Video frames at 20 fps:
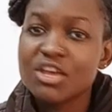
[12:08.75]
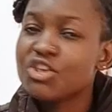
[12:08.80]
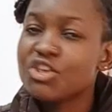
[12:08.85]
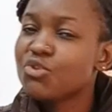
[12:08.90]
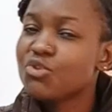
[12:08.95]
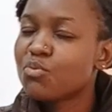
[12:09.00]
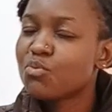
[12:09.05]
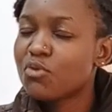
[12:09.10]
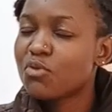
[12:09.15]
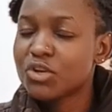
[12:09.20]

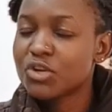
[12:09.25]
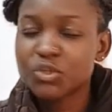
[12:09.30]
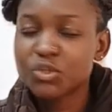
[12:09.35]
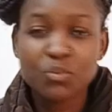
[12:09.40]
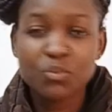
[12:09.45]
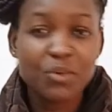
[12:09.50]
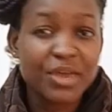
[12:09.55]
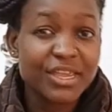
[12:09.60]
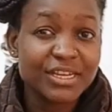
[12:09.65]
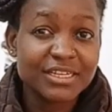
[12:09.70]
You won't
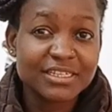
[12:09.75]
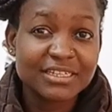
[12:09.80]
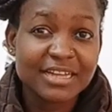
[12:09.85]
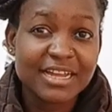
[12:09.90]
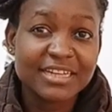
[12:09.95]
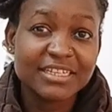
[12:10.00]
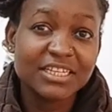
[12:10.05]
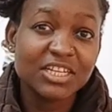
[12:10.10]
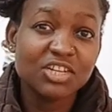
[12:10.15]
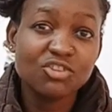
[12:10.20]
wait
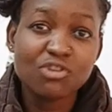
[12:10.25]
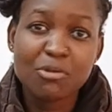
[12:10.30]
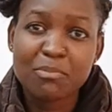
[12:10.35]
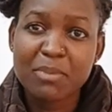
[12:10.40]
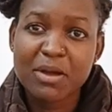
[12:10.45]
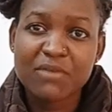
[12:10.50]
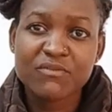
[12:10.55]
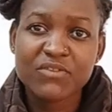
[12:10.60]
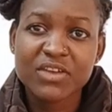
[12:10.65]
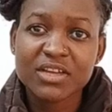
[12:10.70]
until you're
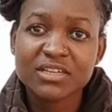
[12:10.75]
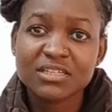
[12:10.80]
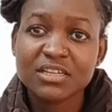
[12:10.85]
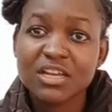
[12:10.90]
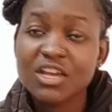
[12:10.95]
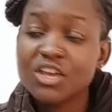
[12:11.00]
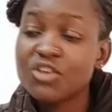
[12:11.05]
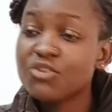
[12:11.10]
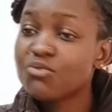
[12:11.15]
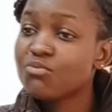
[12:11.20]
perfect.
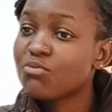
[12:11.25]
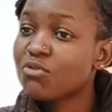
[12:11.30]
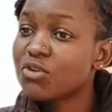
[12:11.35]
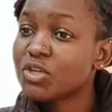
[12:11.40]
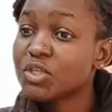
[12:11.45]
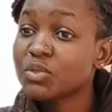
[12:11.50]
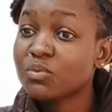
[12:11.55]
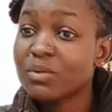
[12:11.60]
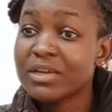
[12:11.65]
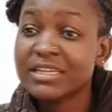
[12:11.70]
You
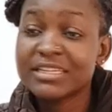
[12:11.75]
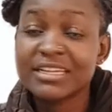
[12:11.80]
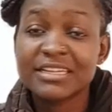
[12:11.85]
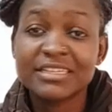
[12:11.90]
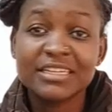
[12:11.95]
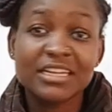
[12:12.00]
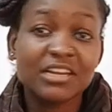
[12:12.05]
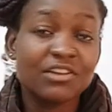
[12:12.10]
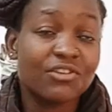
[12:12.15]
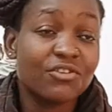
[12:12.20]
won't wait
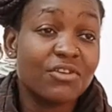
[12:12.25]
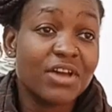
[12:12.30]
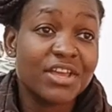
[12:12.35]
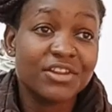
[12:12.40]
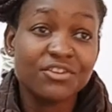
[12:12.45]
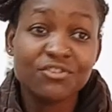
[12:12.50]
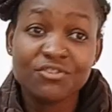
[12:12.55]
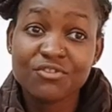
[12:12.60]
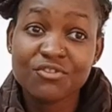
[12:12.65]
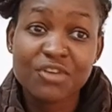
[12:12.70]
until, oh, I
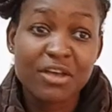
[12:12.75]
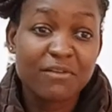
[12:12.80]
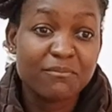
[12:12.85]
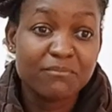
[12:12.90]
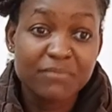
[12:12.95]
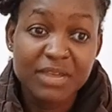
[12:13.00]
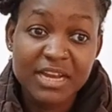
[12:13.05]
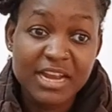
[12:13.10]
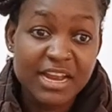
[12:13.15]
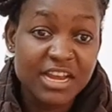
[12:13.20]
don't know, I've
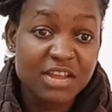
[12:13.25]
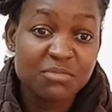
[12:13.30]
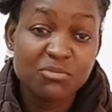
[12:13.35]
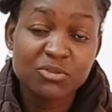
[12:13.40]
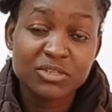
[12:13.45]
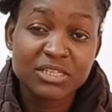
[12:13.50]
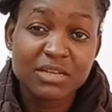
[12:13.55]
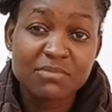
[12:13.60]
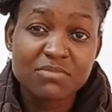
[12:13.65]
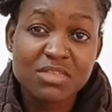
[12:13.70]
made a name or
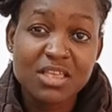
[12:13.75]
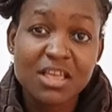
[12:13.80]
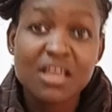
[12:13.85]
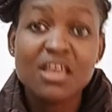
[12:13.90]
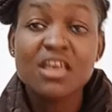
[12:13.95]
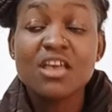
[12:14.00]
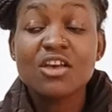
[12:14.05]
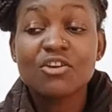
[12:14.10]
something.